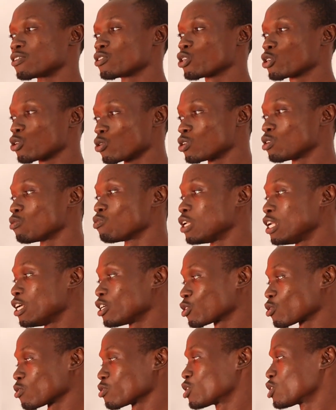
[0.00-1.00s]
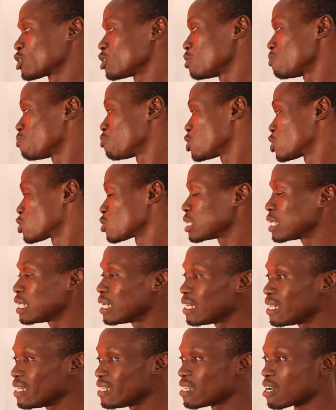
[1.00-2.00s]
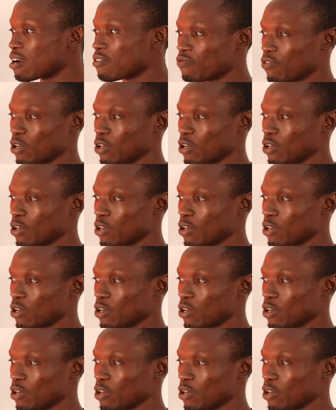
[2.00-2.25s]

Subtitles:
show the relationship between linear